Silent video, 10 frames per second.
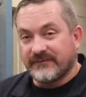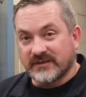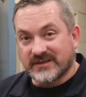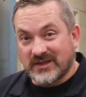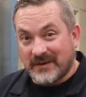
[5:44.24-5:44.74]
If
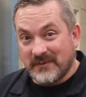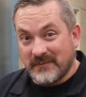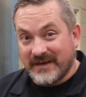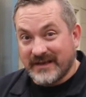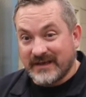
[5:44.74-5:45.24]
you stop
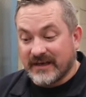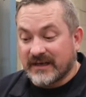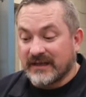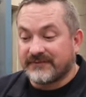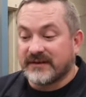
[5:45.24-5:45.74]
immediately
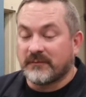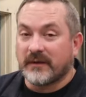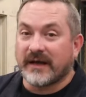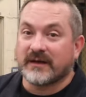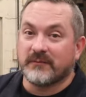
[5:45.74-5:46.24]
and lift it
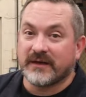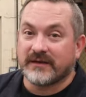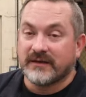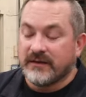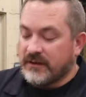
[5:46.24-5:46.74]
back a
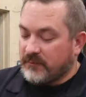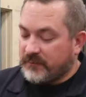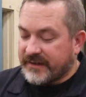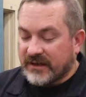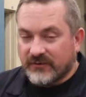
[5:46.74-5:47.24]
bit,
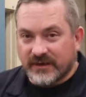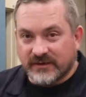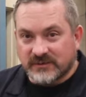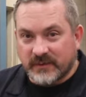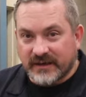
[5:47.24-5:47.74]
pick out that
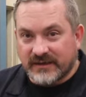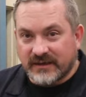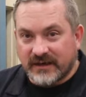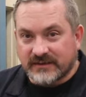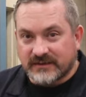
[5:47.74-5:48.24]
little speck of
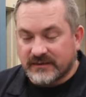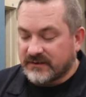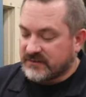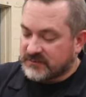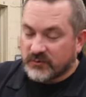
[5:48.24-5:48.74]
dust,
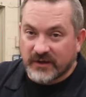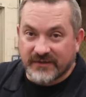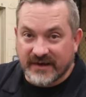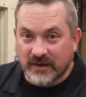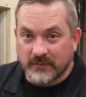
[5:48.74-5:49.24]
smooth
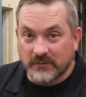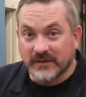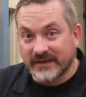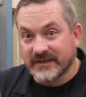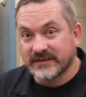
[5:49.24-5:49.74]
out that air
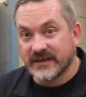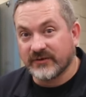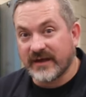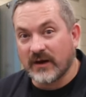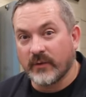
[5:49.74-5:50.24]
bubble, and
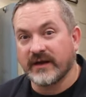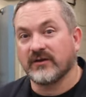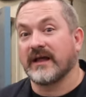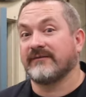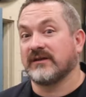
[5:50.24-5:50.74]
continue that way,
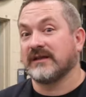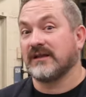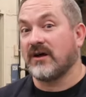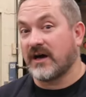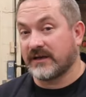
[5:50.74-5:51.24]
you'll have a
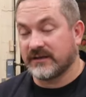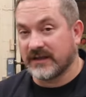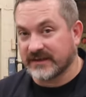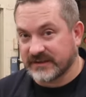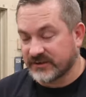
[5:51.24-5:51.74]
lot
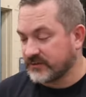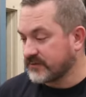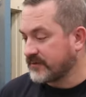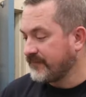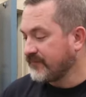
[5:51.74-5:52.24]
less
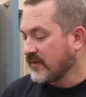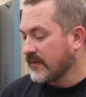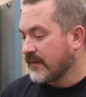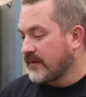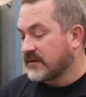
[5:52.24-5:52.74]
issues.
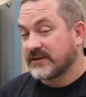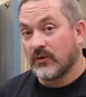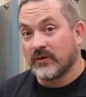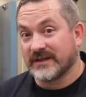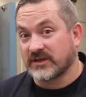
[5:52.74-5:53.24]

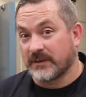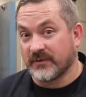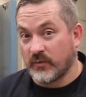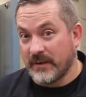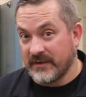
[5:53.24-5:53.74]
So let's talk
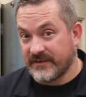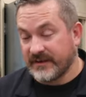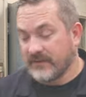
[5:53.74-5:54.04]
about the wet method